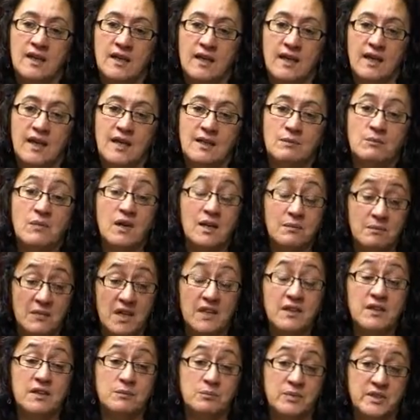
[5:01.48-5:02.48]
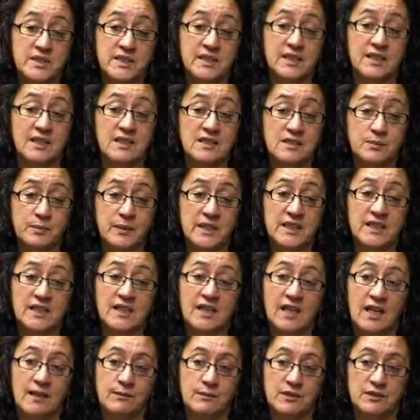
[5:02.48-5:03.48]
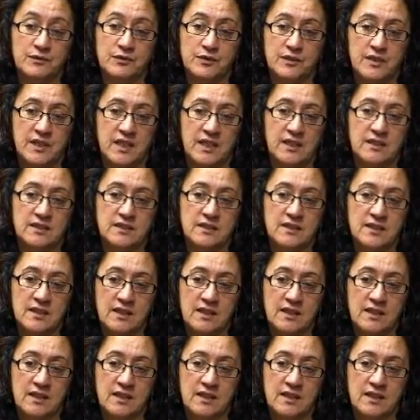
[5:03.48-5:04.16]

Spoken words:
And my mother in particular has been a claimant for that.